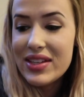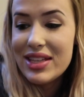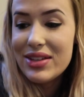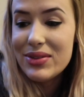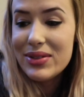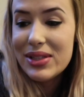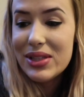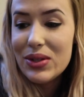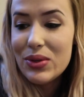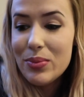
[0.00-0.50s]
you
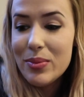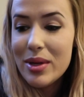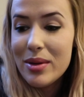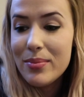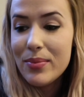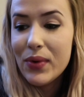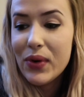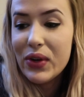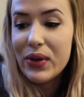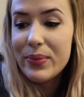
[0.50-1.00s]
a little bit
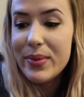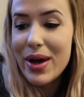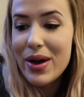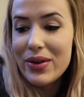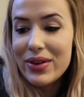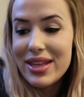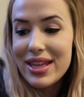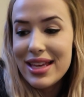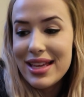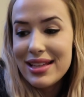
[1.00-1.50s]
more
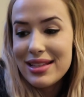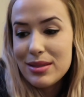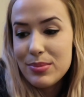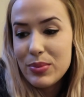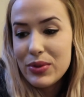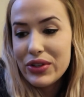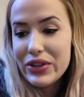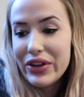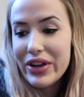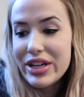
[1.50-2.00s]
about Keegan's
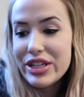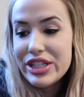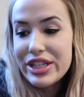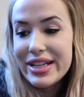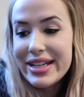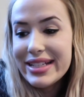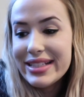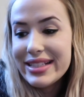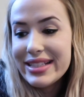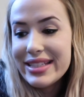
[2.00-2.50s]

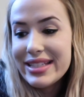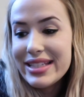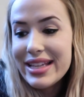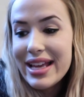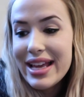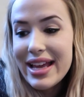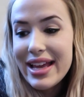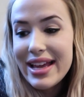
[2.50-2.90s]
progressions,